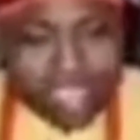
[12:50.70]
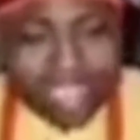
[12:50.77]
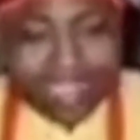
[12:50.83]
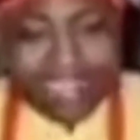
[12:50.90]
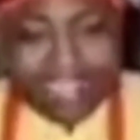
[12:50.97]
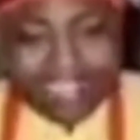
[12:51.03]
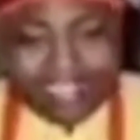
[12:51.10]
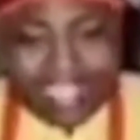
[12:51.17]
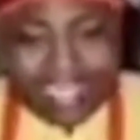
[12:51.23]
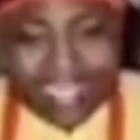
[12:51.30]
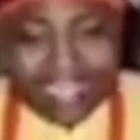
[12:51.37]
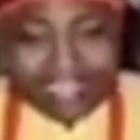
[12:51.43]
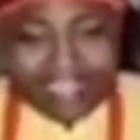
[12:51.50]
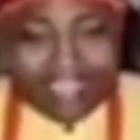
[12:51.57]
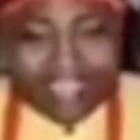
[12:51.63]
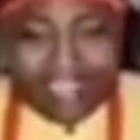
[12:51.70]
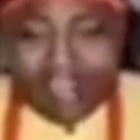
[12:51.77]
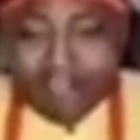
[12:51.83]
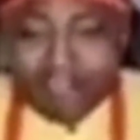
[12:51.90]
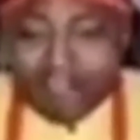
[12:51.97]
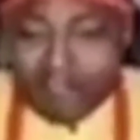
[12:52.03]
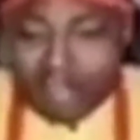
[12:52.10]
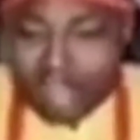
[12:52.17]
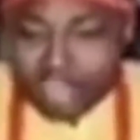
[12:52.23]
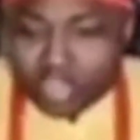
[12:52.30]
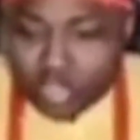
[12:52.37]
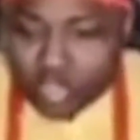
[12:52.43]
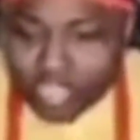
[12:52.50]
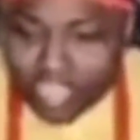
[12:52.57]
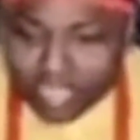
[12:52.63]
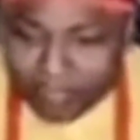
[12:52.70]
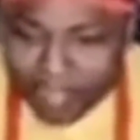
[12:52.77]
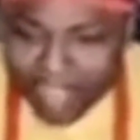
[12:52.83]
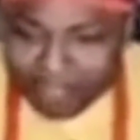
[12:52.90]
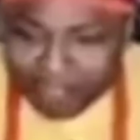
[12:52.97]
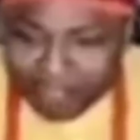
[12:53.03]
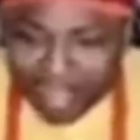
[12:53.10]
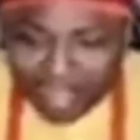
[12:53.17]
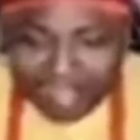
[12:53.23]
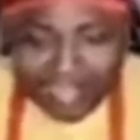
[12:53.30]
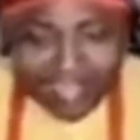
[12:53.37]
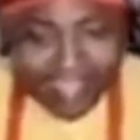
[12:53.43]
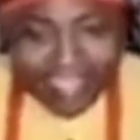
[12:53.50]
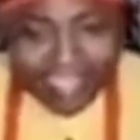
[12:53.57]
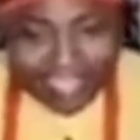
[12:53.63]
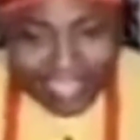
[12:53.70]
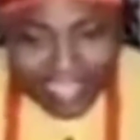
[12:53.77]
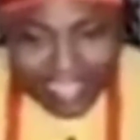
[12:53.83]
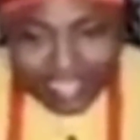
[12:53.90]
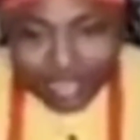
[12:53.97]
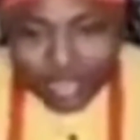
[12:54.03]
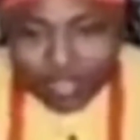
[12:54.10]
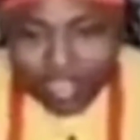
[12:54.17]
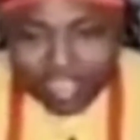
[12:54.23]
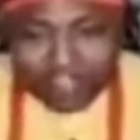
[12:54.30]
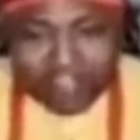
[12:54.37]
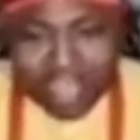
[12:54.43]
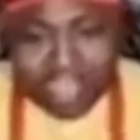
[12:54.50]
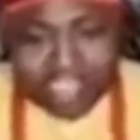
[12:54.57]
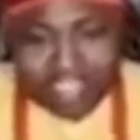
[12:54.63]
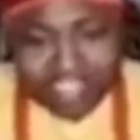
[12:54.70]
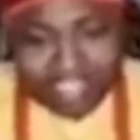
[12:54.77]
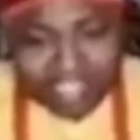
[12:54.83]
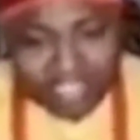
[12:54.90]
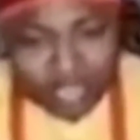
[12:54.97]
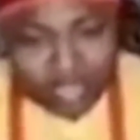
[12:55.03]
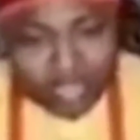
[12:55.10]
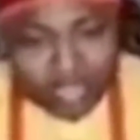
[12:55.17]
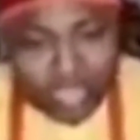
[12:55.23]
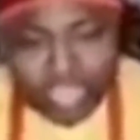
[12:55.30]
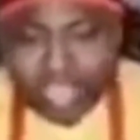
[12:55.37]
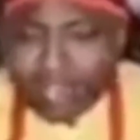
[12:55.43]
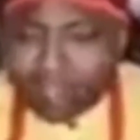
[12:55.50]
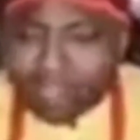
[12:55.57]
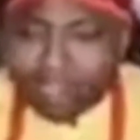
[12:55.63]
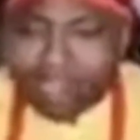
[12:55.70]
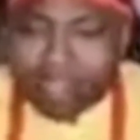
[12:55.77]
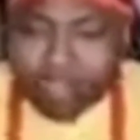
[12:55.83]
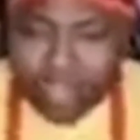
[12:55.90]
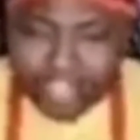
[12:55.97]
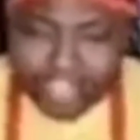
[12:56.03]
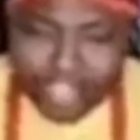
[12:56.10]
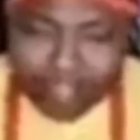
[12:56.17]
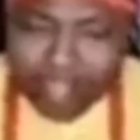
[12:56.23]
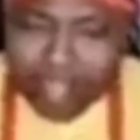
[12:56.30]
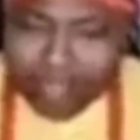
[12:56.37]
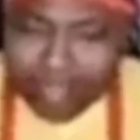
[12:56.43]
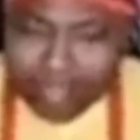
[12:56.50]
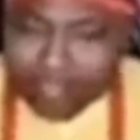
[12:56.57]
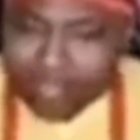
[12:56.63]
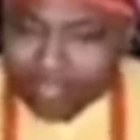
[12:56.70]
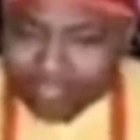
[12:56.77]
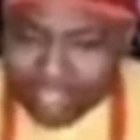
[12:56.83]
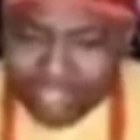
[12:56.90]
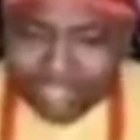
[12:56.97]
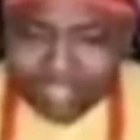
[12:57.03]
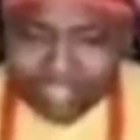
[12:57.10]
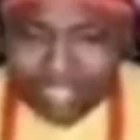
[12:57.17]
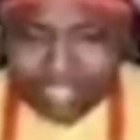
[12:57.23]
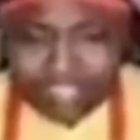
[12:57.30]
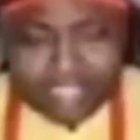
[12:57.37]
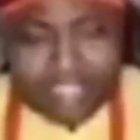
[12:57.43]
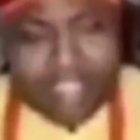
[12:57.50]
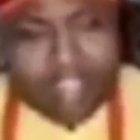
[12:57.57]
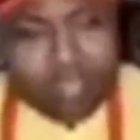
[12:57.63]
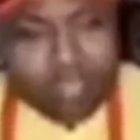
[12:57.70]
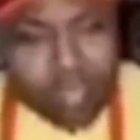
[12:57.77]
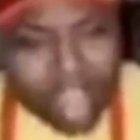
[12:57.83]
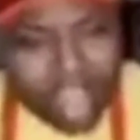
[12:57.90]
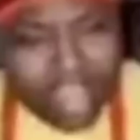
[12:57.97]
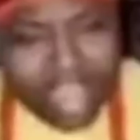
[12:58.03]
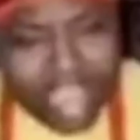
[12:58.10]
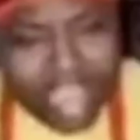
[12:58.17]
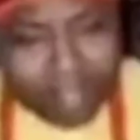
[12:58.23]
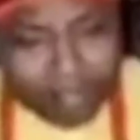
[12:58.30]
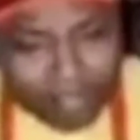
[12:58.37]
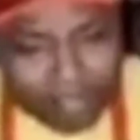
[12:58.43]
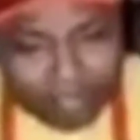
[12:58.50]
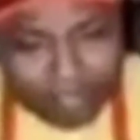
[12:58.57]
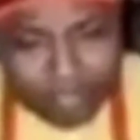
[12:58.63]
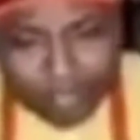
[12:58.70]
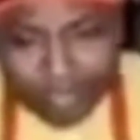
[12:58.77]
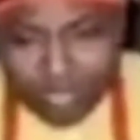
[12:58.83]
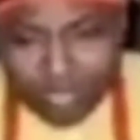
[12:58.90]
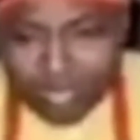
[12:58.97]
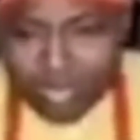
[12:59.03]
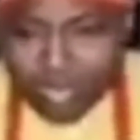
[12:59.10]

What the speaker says: And they said that for us to get Biafra, the key to Biafra is in do. My question, my problem now is that, why are people